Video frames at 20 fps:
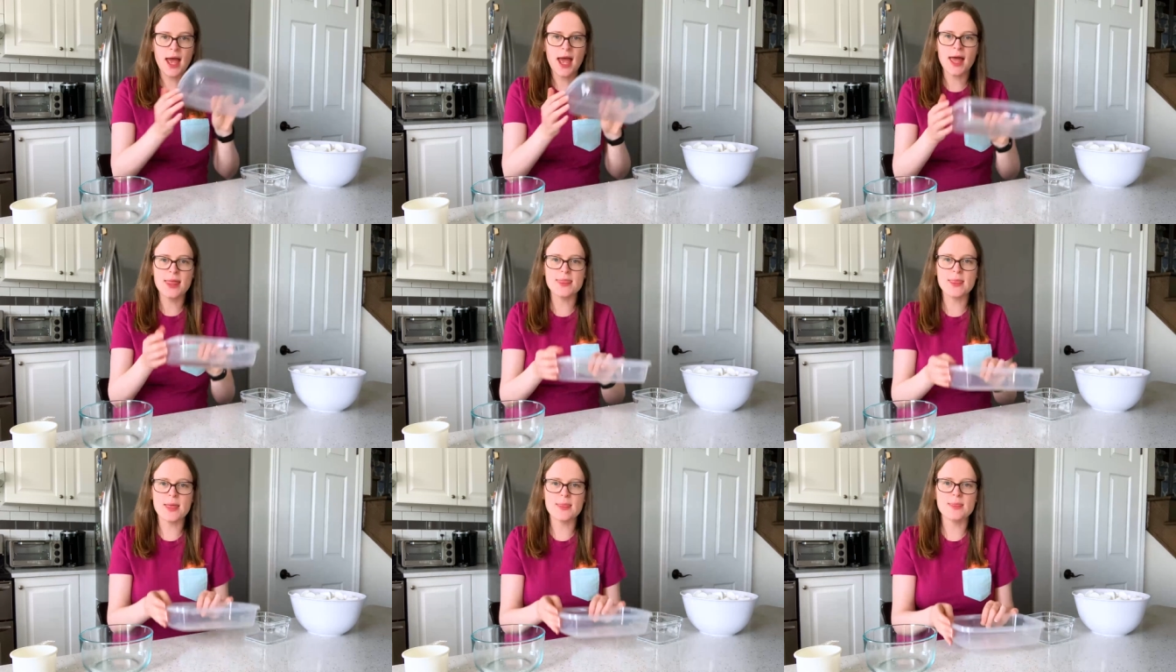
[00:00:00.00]

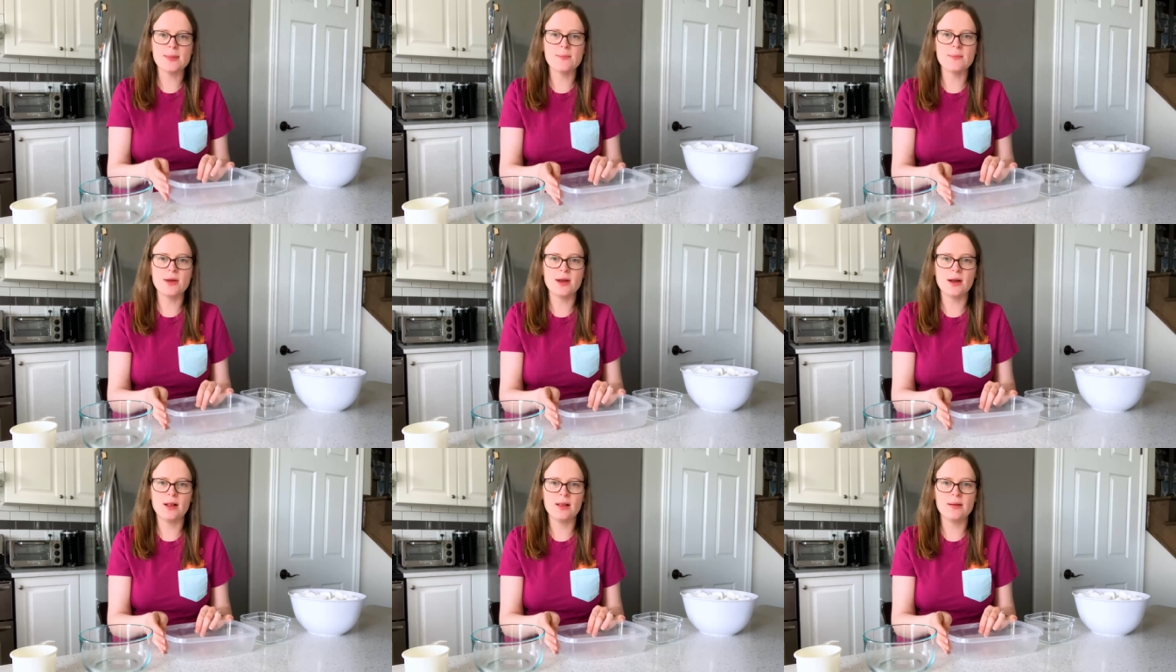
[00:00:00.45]
and then the
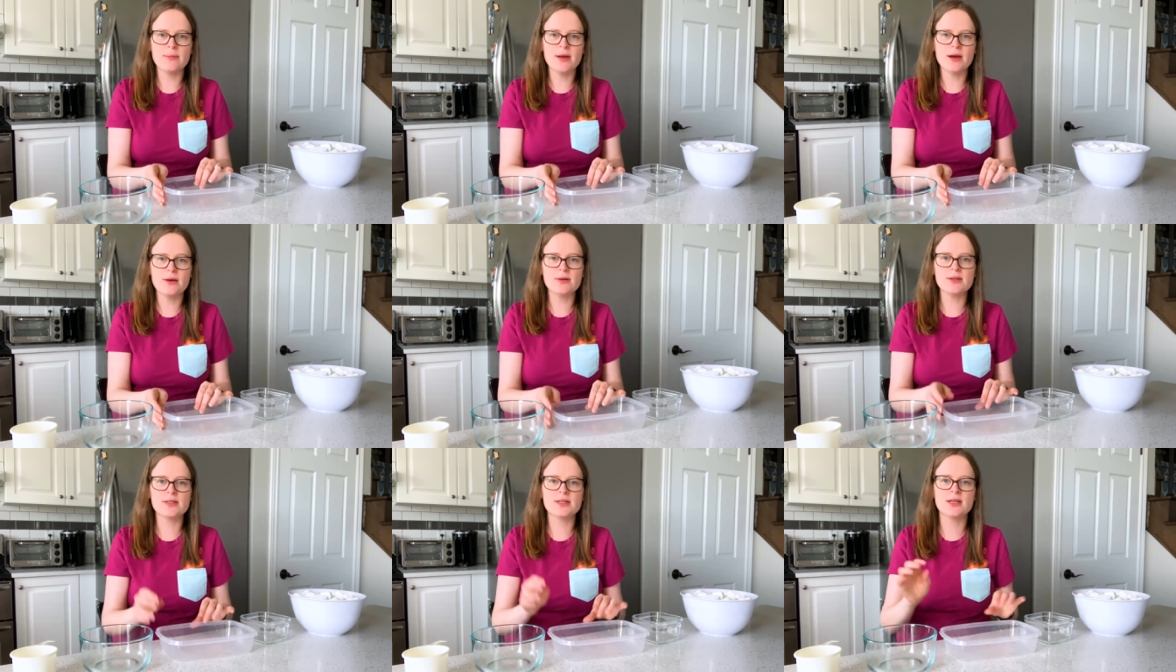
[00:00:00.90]
middle
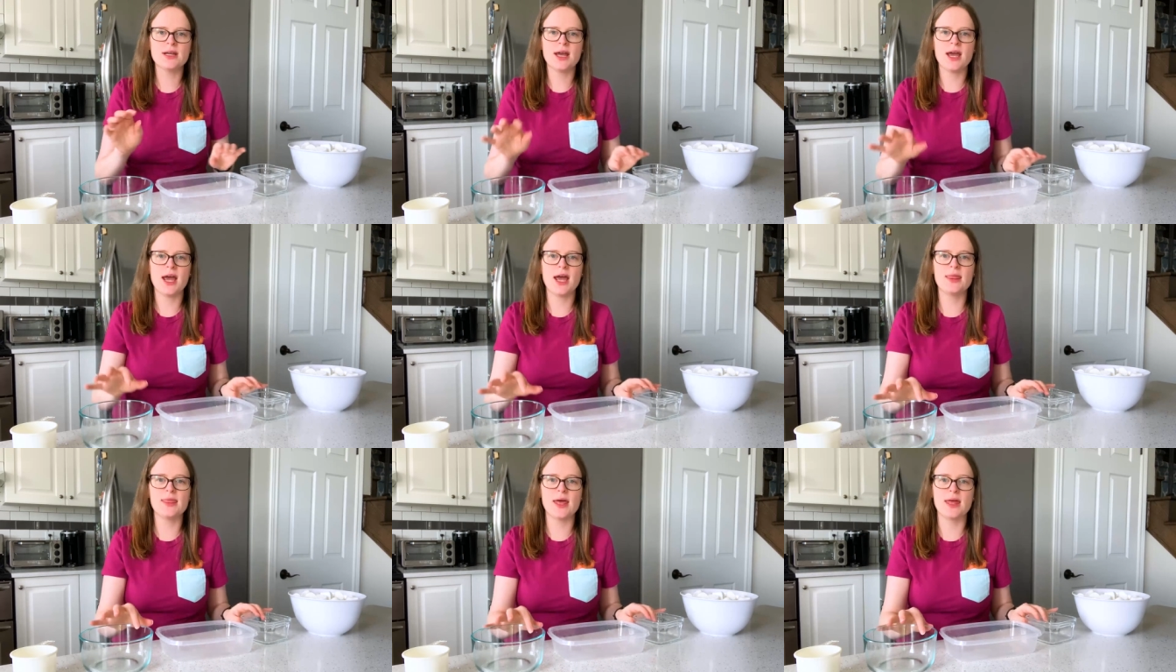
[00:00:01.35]
amount
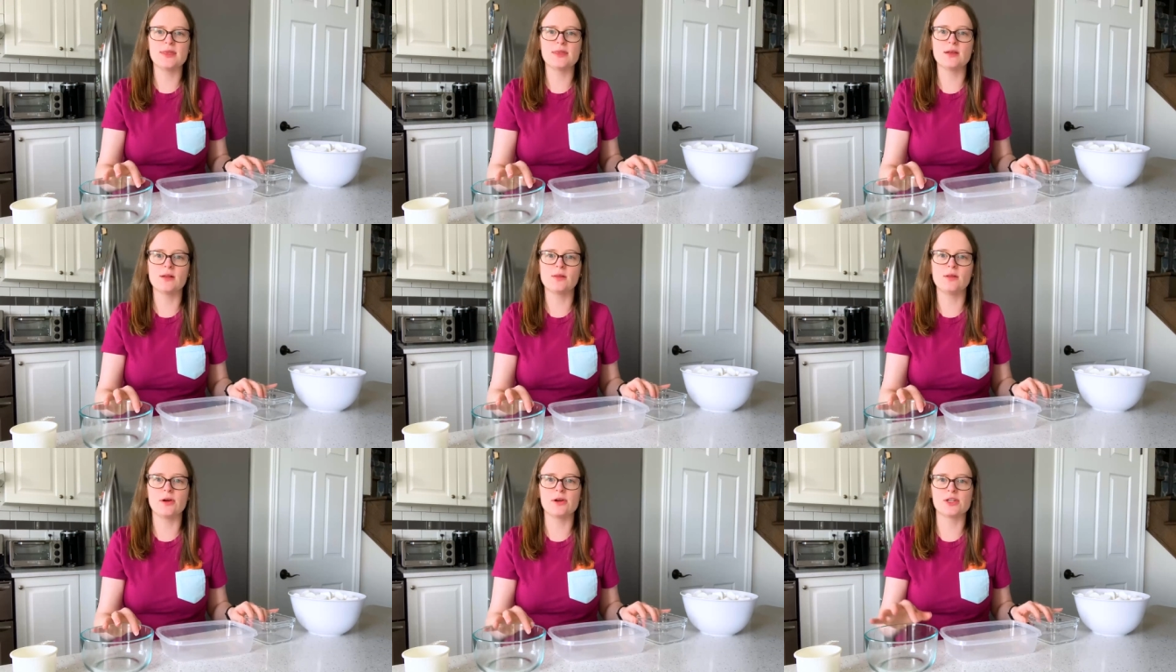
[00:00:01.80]
and then
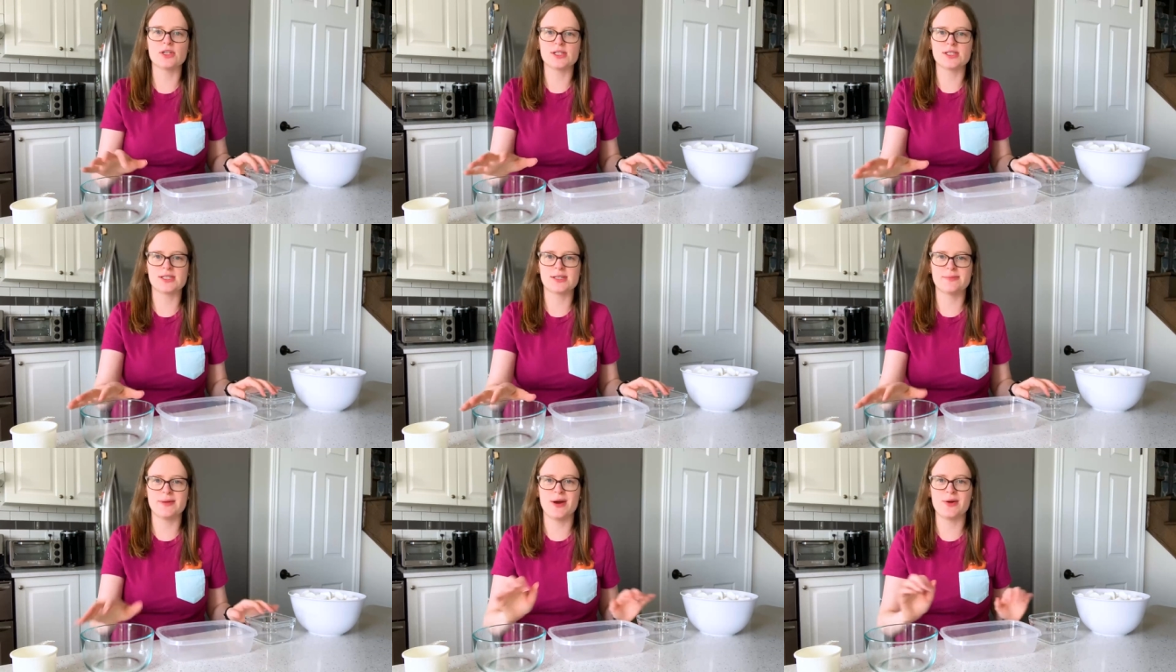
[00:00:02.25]
the
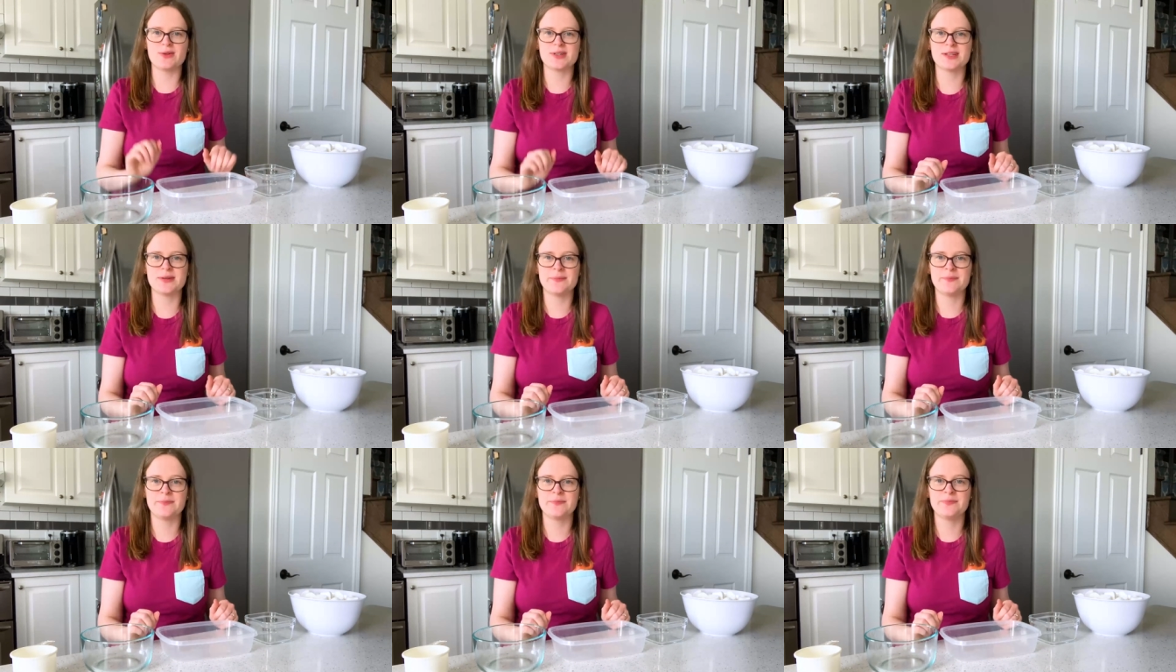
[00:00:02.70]
largest
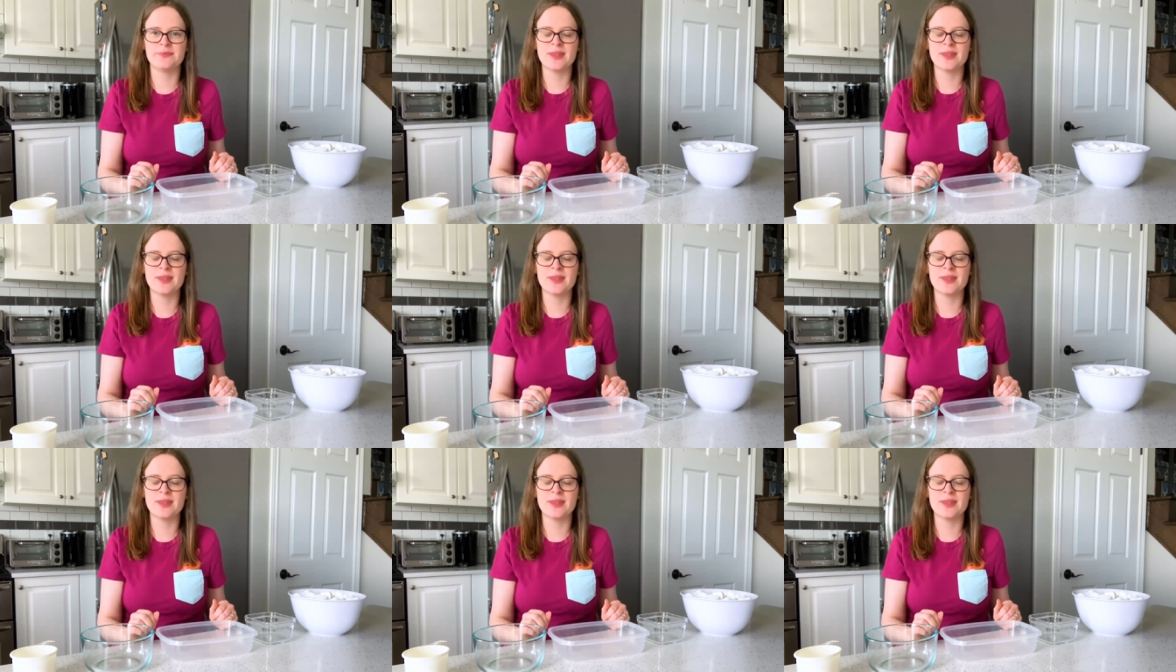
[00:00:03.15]
amount.